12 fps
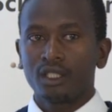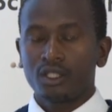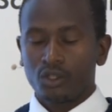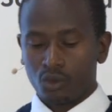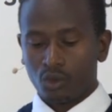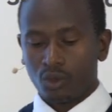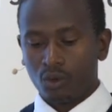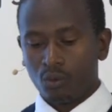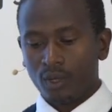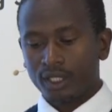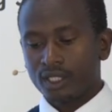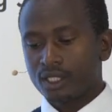So
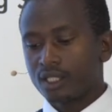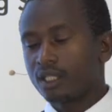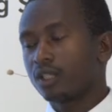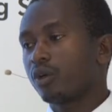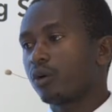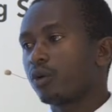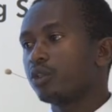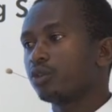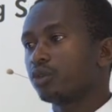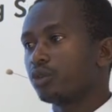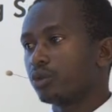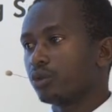what is it that we are going
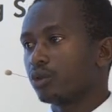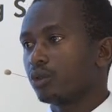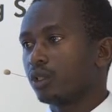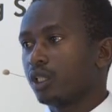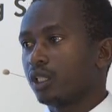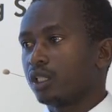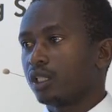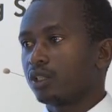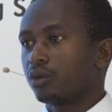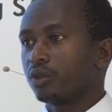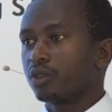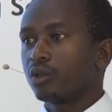to do
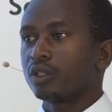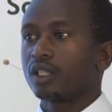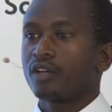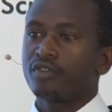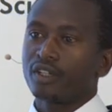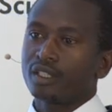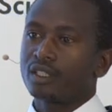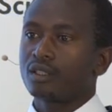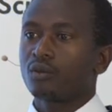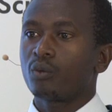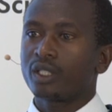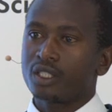that will not affect
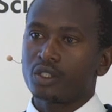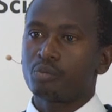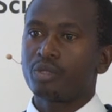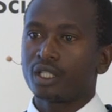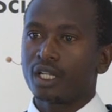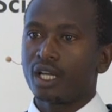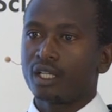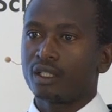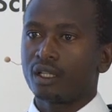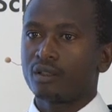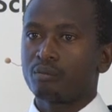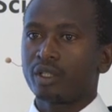what is being
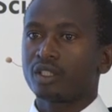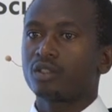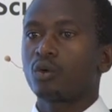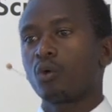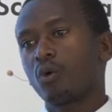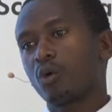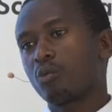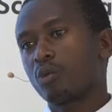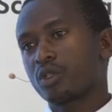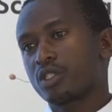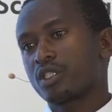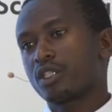done, but
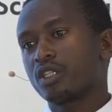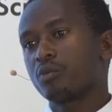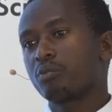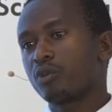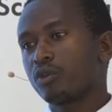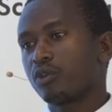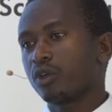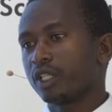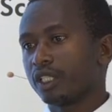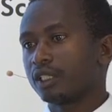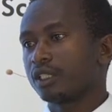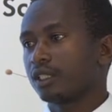almost improve
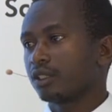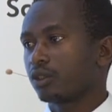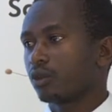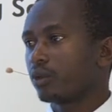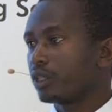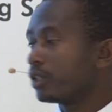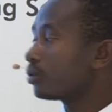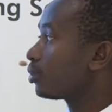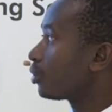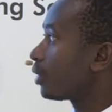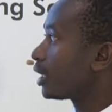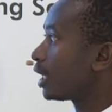on it? So we need to
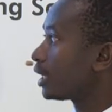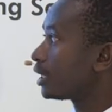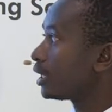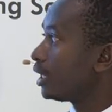look at that.